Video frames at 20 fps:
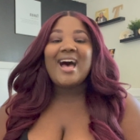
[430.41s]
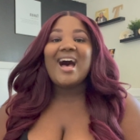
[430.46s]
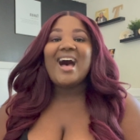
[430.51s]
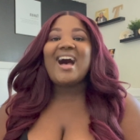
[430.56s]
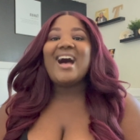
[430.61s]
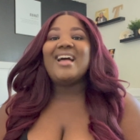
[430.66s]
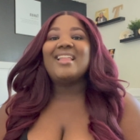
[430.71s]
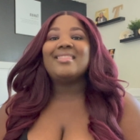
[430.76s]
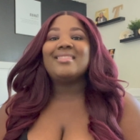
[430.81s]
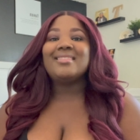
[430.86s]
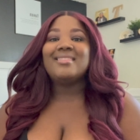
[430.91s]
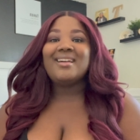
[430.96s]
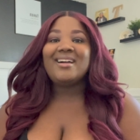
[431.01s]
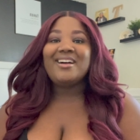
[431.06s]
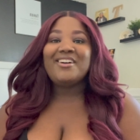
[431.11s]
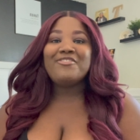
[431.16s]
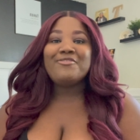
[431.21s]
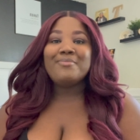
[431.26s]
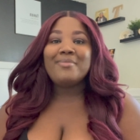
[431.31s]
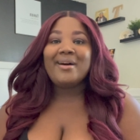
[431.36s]
i
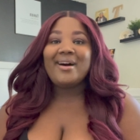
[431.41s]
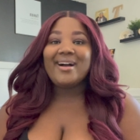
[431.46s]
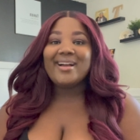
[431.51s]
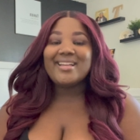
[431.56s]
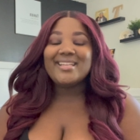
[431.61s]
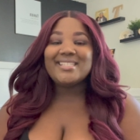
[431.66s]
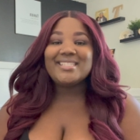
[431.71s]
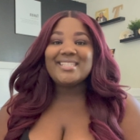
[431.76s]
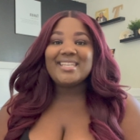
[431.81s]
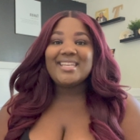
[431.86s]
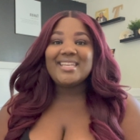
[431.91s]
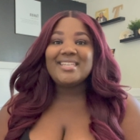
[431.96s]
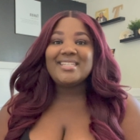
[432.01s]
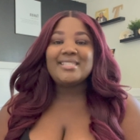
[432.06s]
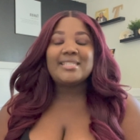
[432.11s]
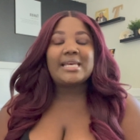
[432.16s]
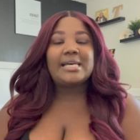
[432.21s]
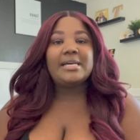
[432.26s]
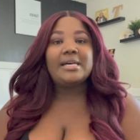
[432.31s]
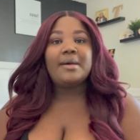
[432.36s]
love moccasins
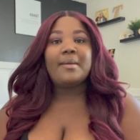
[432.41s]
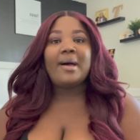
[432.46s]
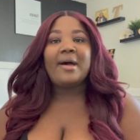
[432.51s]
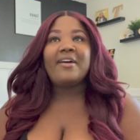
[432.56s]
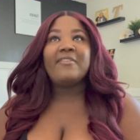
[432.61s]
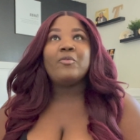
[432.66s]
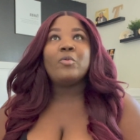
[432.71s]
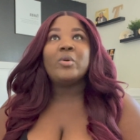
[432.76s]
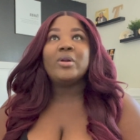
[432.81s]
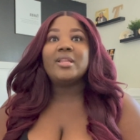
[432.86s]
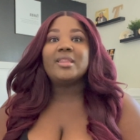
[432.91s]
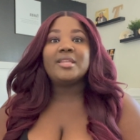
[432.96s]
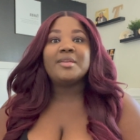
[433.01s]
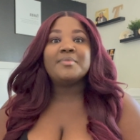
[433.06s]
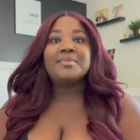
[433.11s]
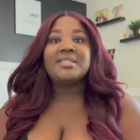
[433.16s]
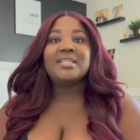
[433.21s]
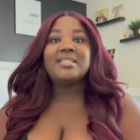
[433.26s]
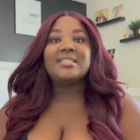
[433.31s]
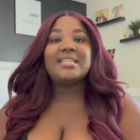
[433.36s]
uh, i've wanted them
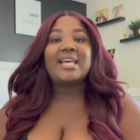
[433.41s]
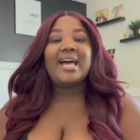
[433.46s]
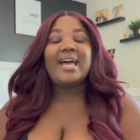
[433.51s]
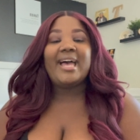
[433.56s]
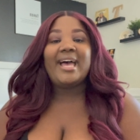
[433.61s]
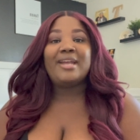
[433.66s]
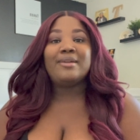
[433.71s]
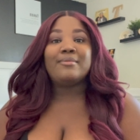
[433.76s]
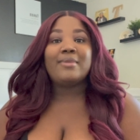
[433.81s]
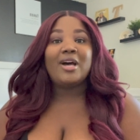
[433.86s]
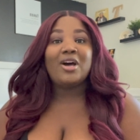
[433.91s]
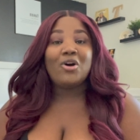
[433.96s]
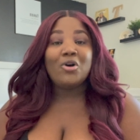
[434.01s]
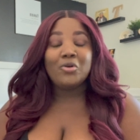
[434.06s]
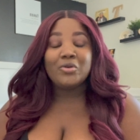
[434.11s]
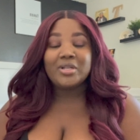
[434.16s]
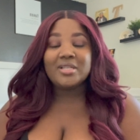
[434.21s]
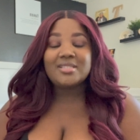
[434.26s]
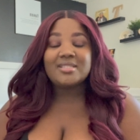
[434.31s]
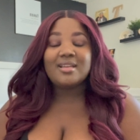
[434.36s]
since i had my
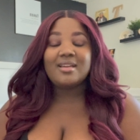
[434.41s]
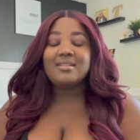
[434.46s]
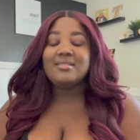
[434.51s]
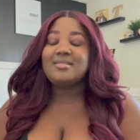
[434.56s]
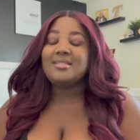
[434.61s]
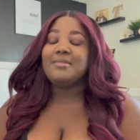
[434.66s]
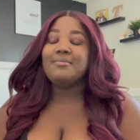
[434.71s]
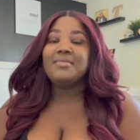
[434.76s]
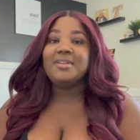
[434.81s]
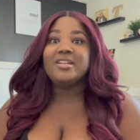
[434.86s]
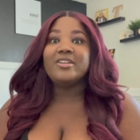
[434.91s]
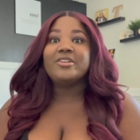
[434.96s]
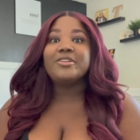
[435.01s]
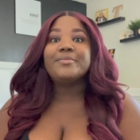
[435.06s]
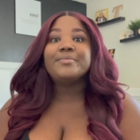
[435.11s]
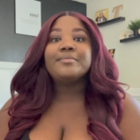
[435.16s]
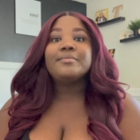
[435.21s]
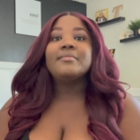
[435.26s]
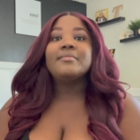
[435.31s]
oldest son tamir